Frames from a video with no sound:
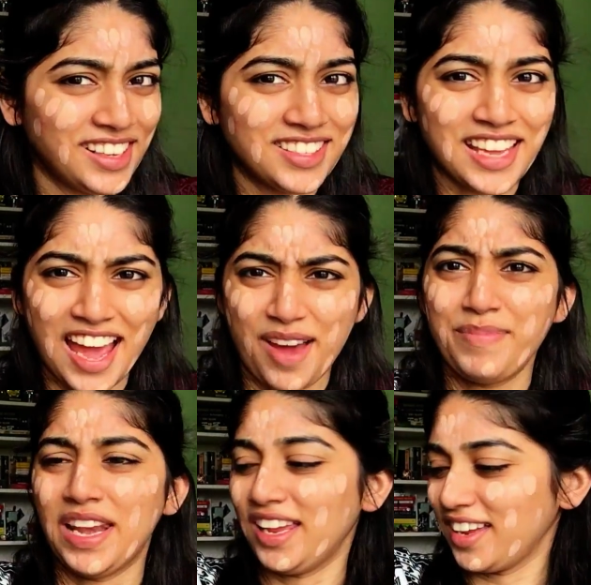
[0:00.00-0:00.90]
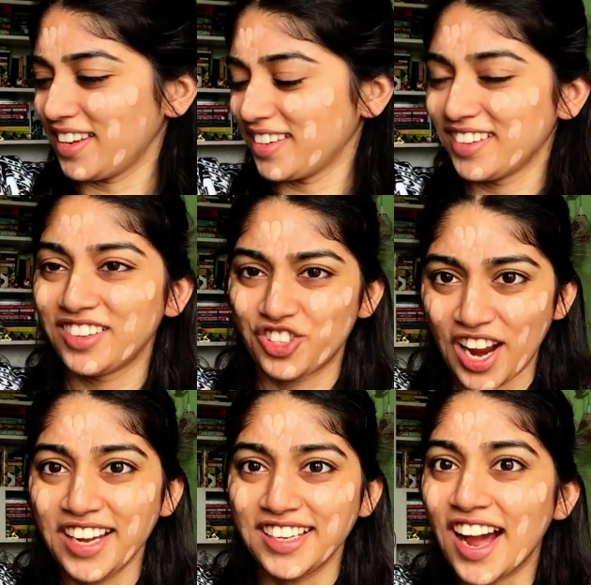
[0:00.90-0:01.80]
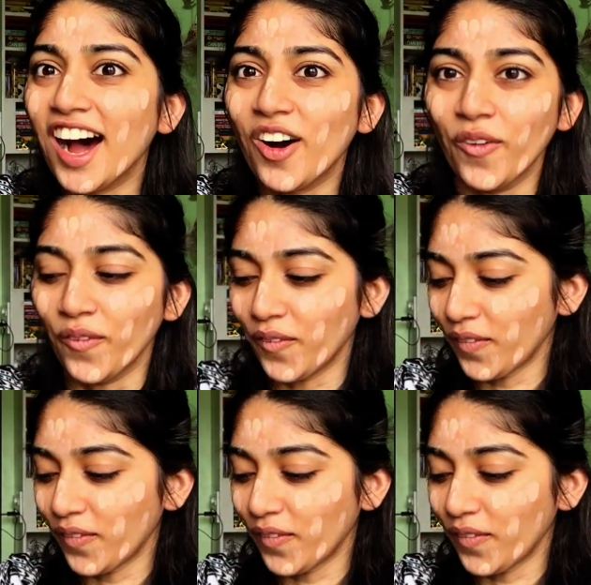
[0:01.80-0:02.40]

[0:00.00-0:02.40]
is happening right now.